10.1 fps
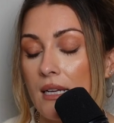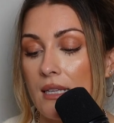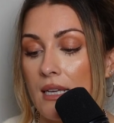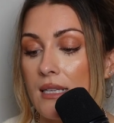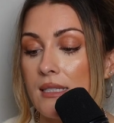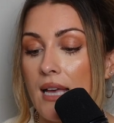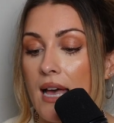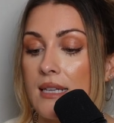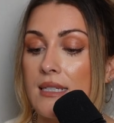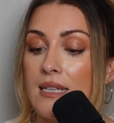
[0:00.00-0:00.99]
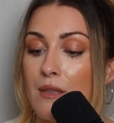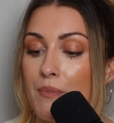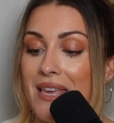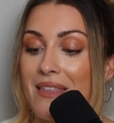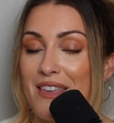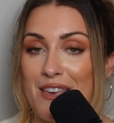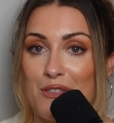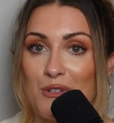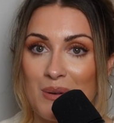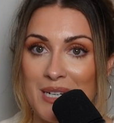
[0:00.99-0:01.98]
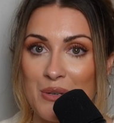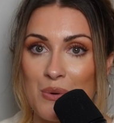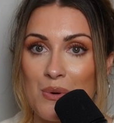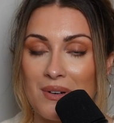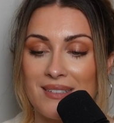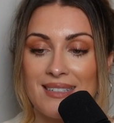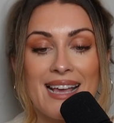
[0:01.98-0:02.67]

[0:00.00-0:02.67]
And he said he'll be there through it all.